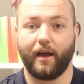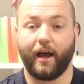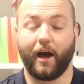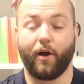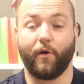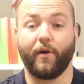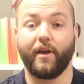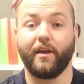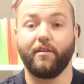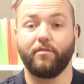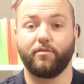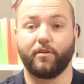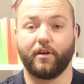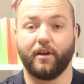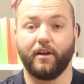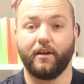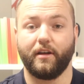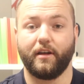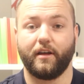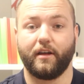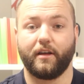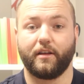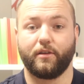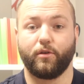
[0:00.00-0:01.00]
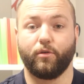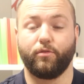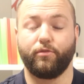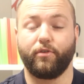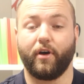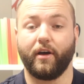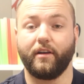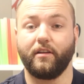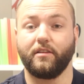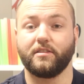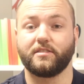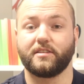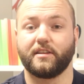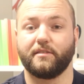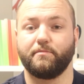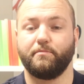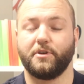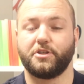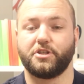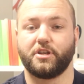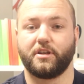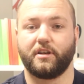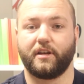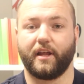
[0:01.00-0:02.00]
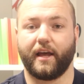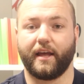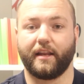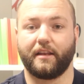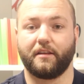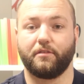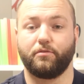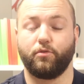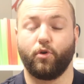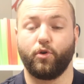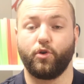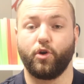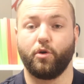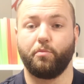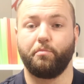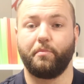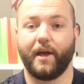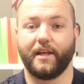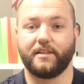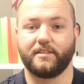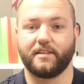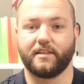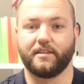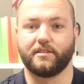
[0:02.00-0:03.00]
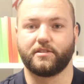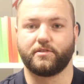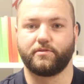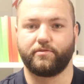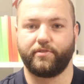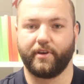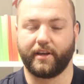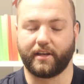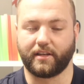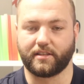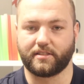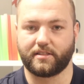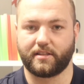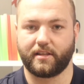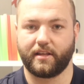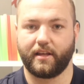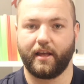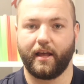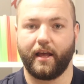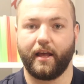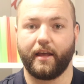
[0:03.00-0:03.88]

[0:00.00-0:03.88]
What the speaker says: However, your final submission date for your PAT is fixed.